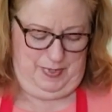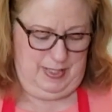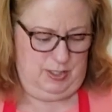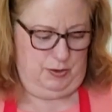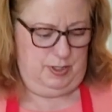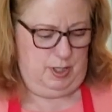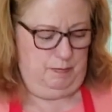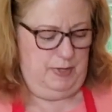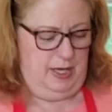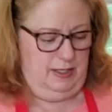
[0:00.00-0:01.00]
So you
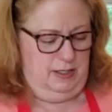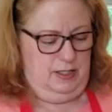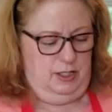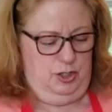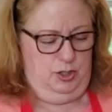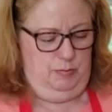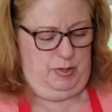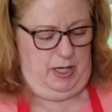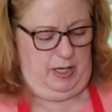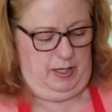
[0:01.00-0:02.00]
dump that into your
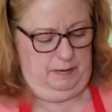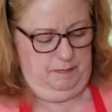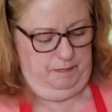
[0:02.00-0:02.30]
pan.